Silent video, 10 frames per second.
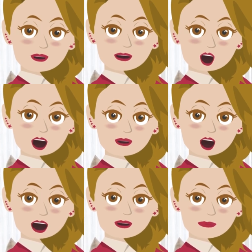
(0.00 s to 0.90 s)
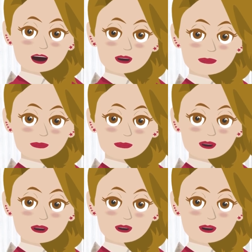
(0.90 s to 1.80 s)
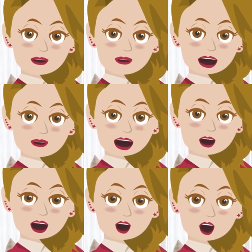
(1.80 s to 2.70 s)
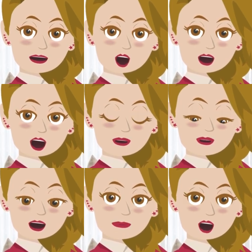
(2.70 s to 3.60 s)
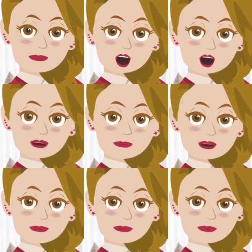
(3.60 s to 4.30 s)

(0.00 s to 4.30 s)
prove yourself to something that is not asking for proof.